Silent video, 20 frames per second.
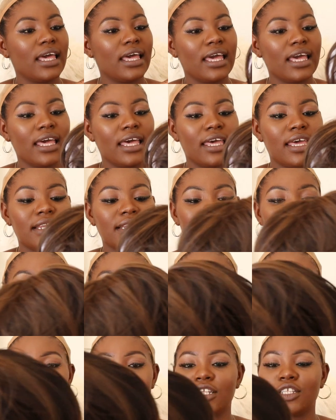And I
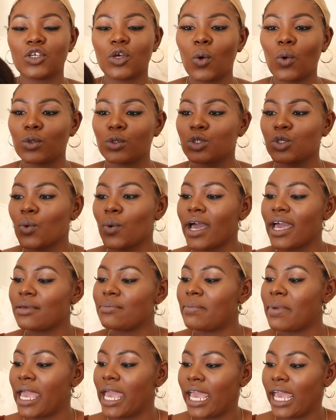think it's also
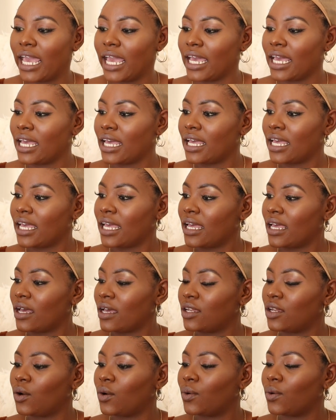a bang.
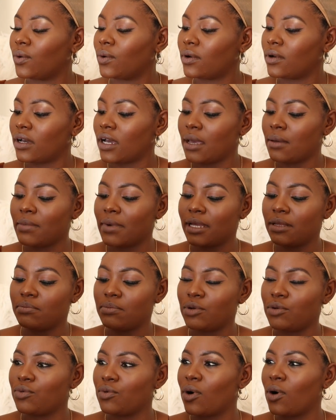No, I might
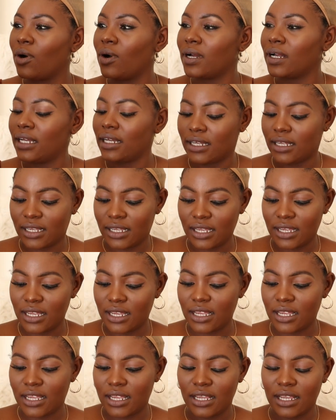be wrong.
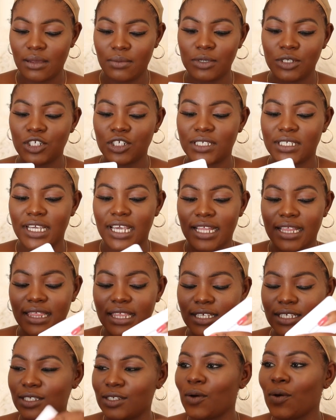Let me just get
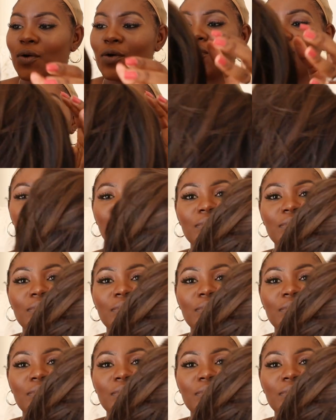this off.